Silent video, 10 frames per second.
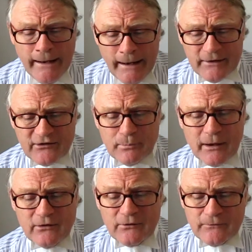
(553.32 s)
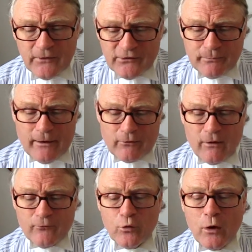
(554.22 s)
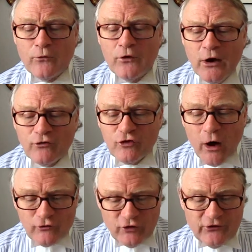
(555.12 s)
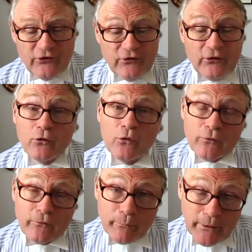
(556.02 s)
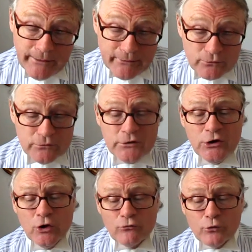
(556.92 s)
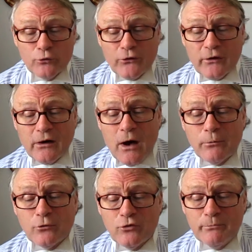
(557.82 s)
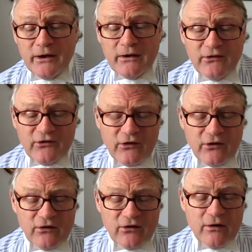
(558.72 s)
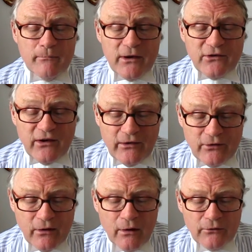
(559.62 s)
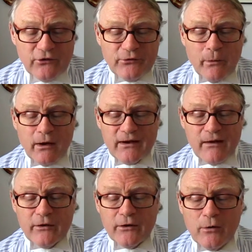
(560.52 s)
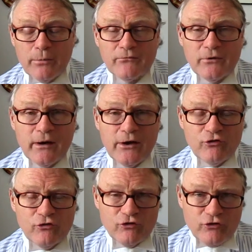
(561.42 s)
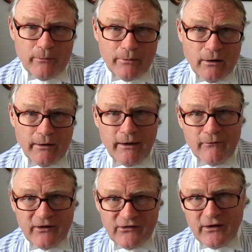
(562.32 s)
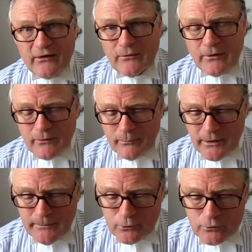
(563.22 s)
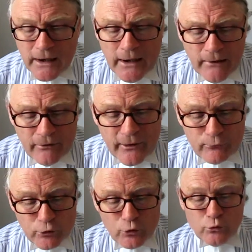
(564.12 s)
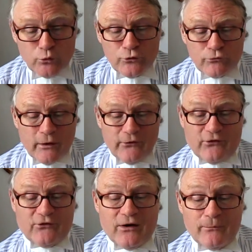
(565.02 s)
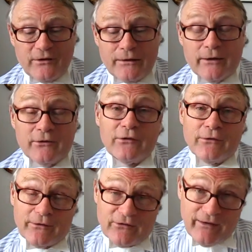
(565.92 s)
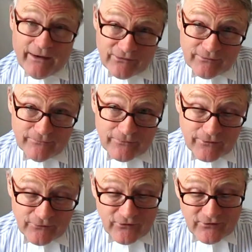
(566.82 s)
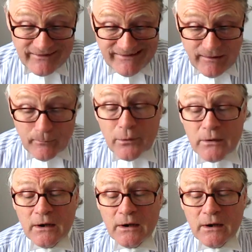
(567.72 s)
And explained in the first paragraph, quote, "that judges," this is in the Court of Appeal, "ruled that a couple could be considered committed despite having an open relationship," i.e. having sex with other people. "They ruled," writes the Times legal editor, that's the excellent Francis Gibb,